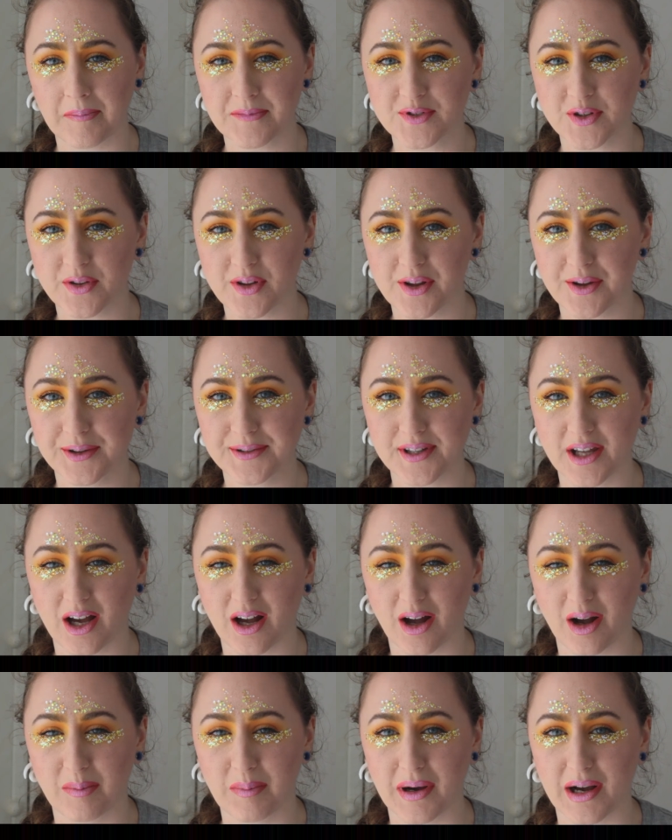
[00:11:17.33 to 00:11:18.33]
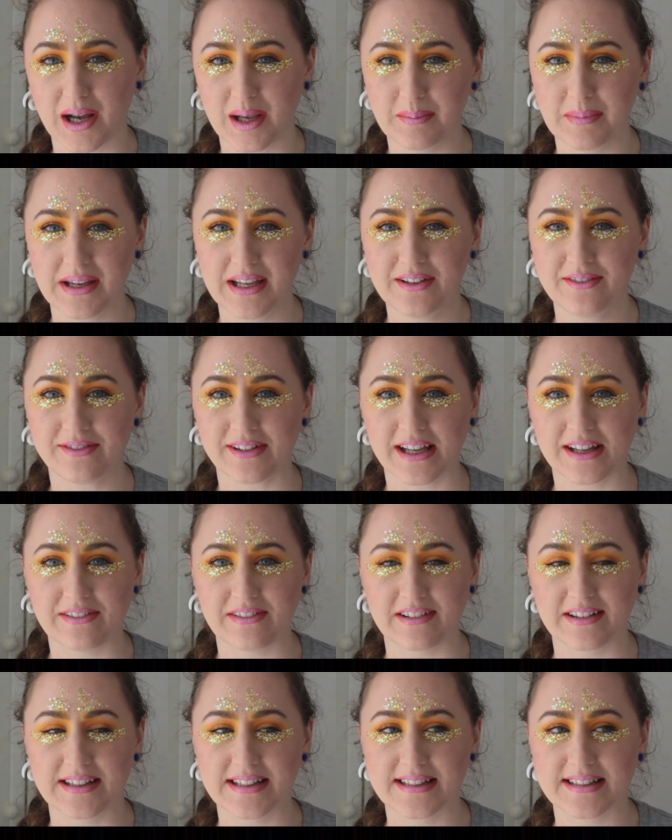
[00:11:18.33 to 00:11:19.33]
So those are my May
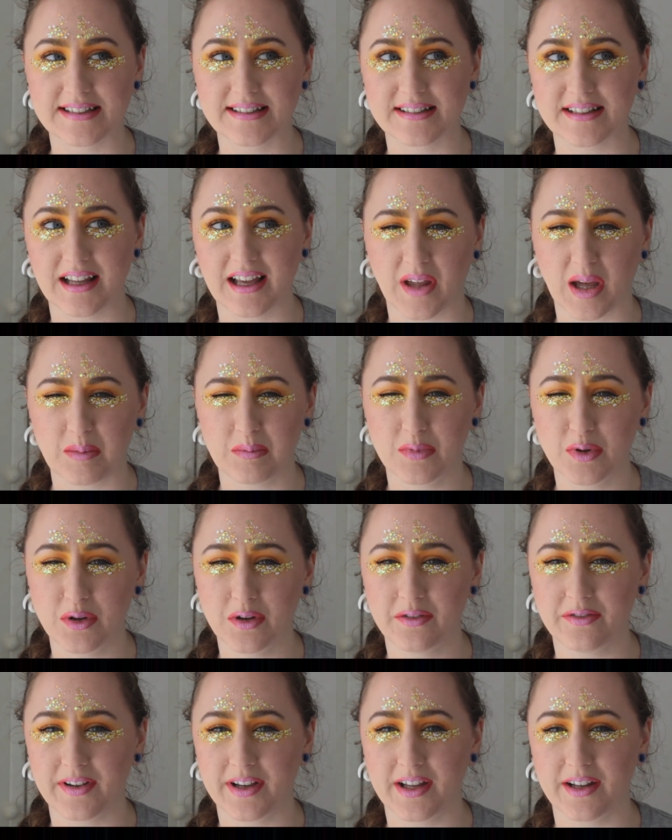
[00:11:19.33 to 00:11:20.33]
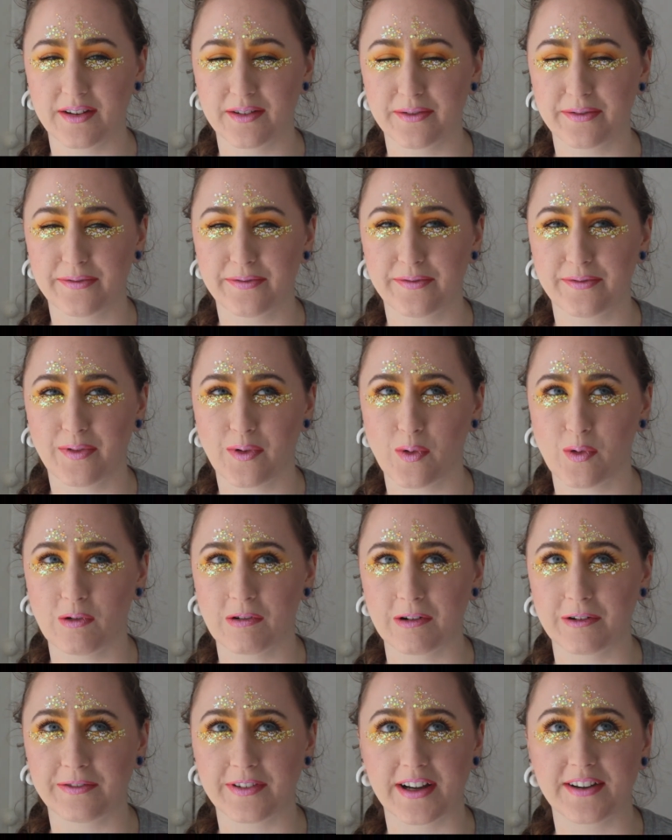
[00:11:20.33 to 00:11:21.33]
favourites. I move in 4
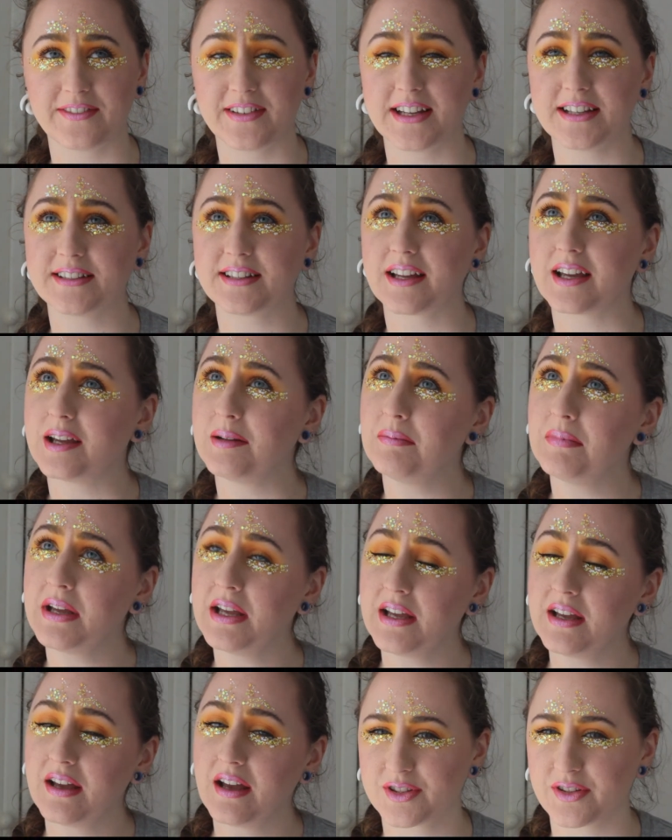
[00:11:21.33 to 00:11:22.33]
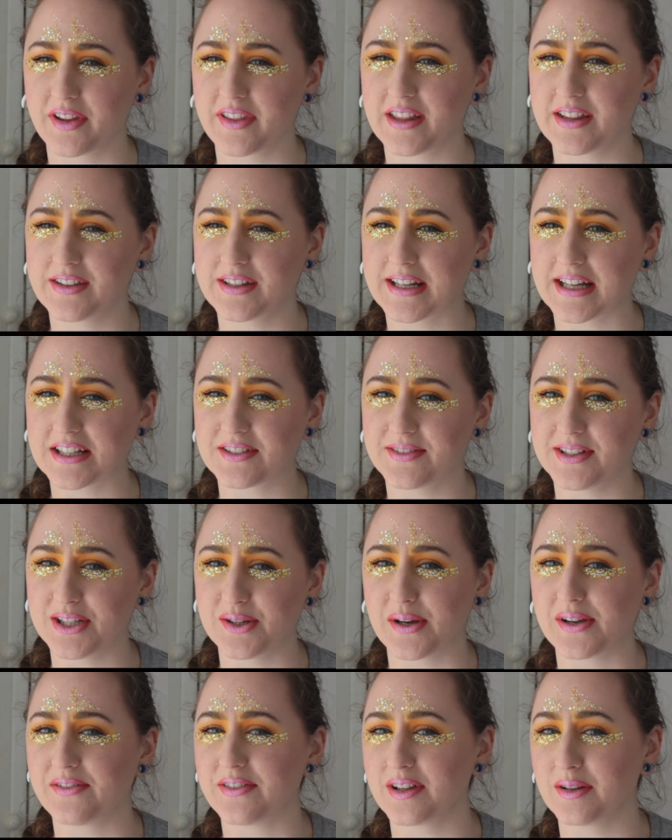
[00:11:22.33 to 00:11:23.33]
or 5 days time, so I think the next
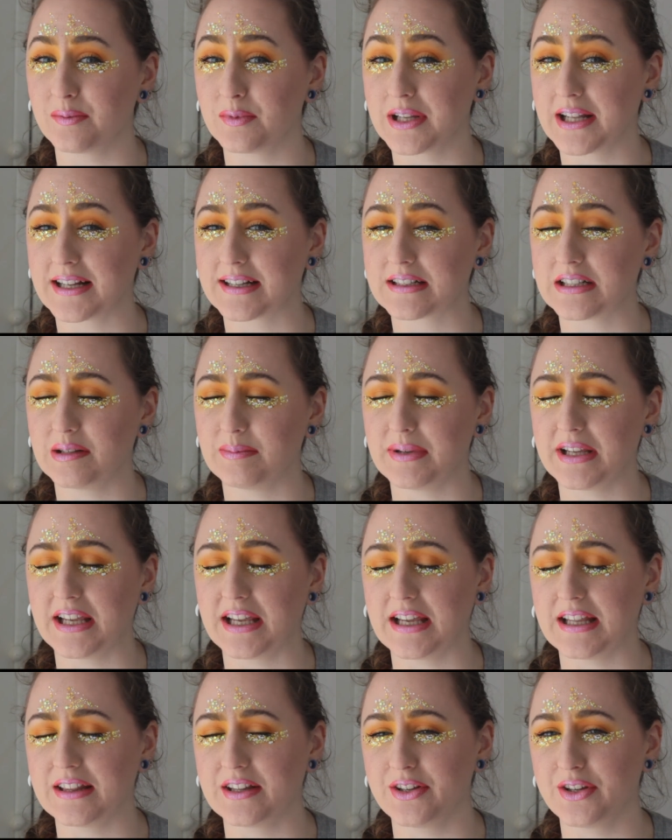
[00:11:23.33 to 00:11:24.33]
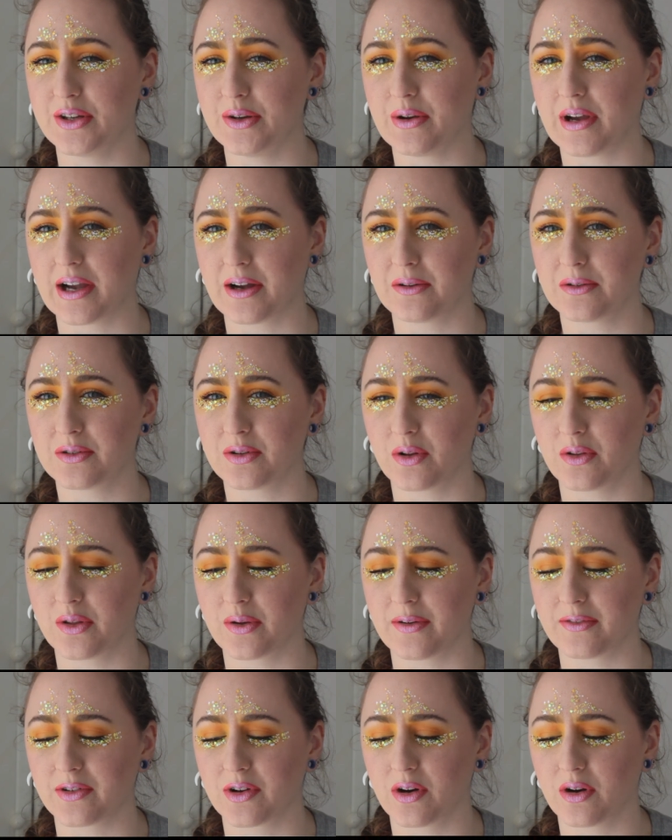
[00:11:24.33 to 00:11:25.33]
video I film will actually be in the new house, although
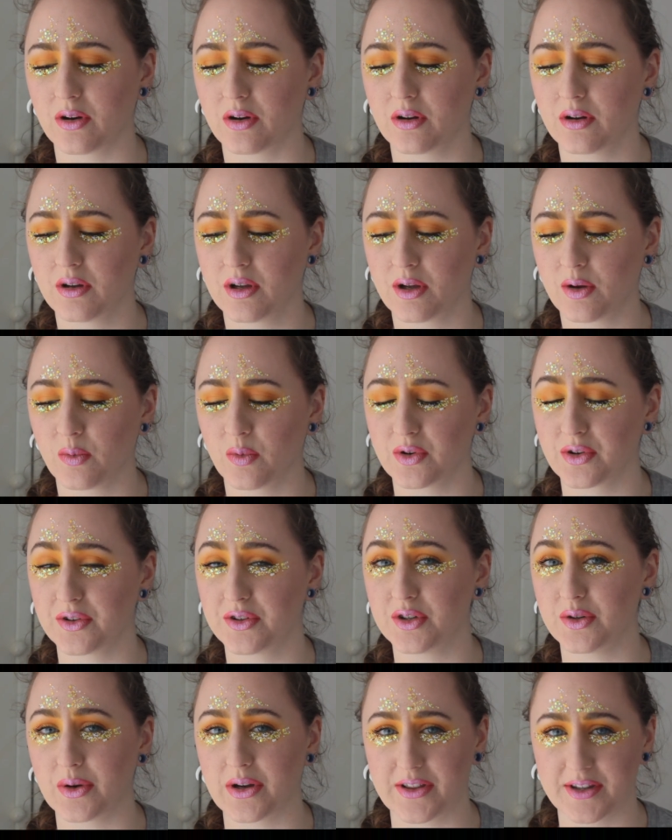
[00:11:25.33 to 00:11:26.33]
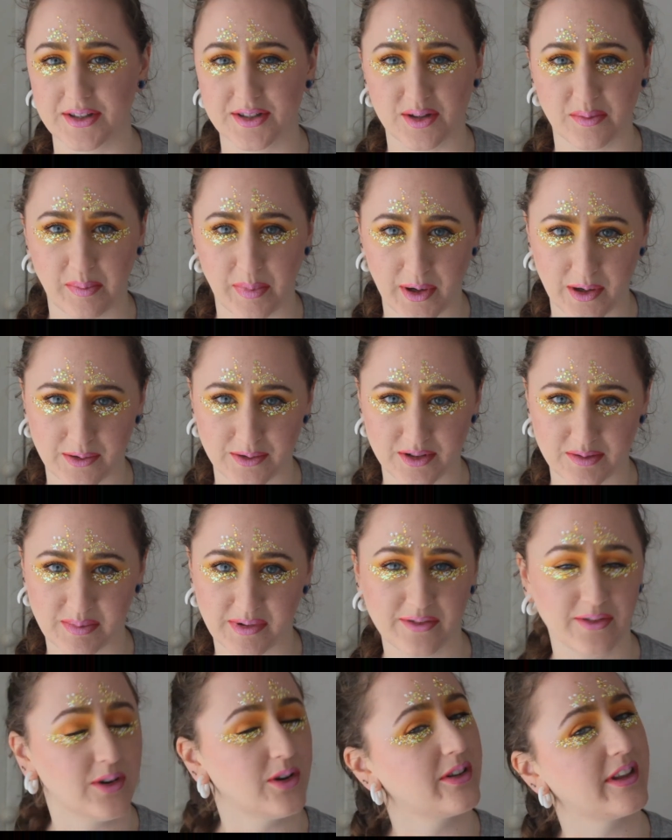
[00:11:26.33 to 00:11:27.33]
I've got 1 or 2 others to post
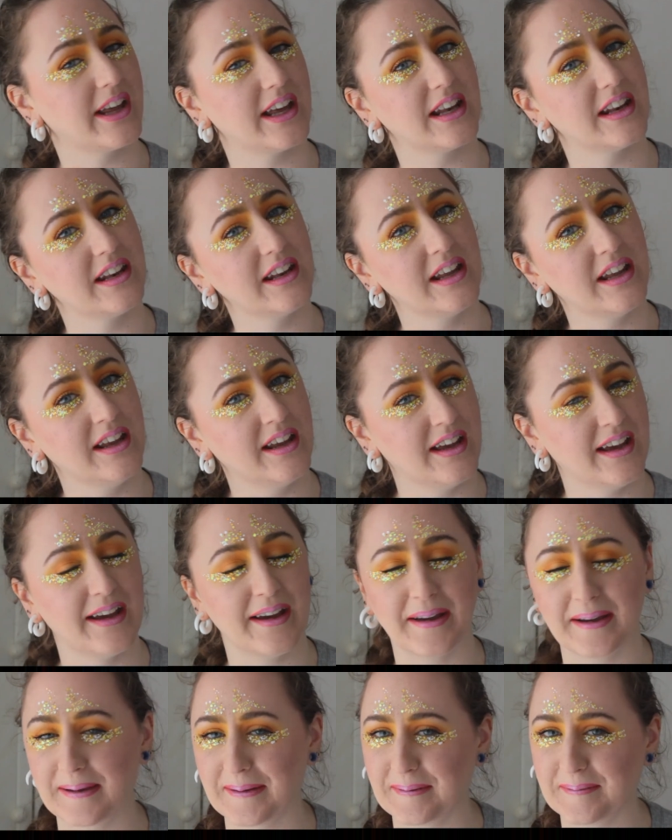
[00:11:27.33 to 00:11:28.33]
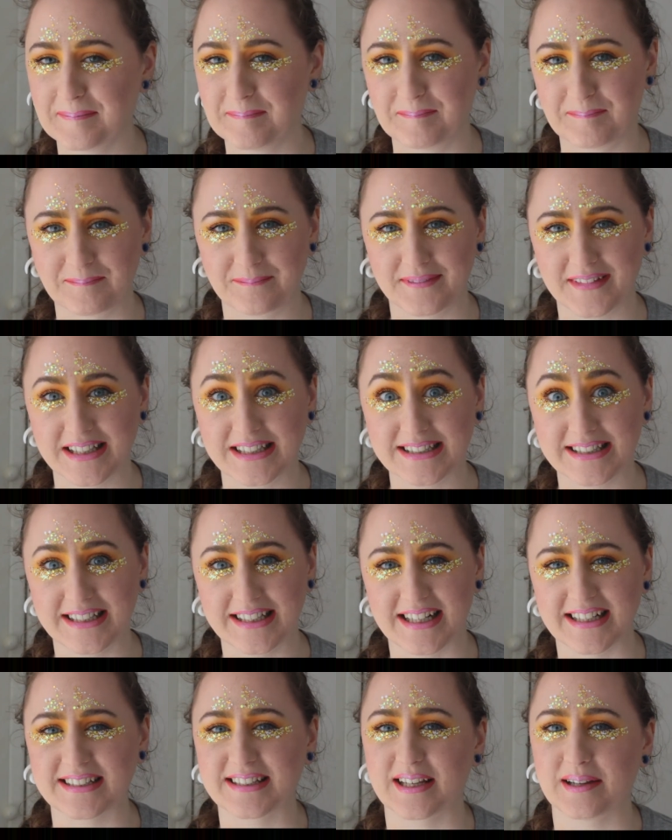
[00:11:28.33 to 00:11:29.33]
before then. See you
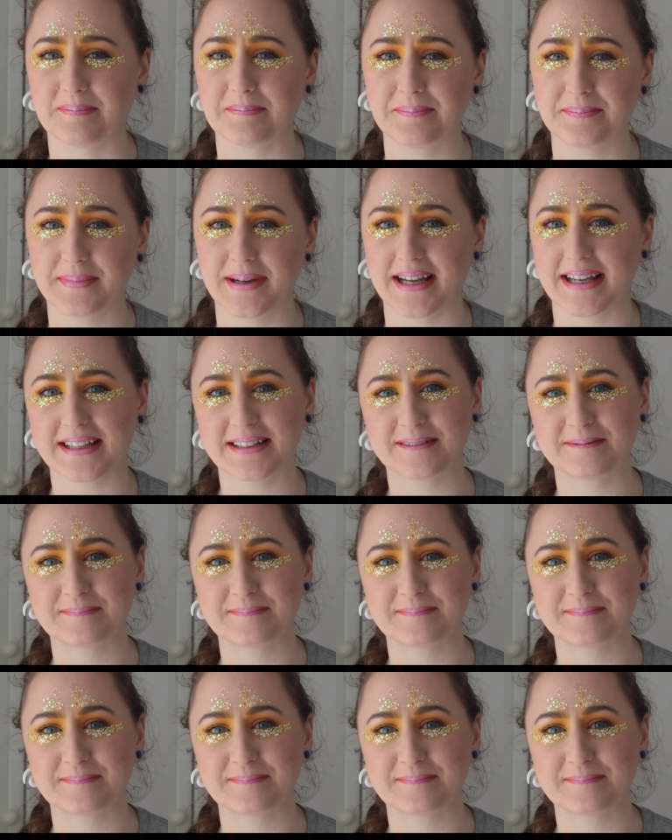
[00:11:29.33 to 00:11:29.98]
next time, bye.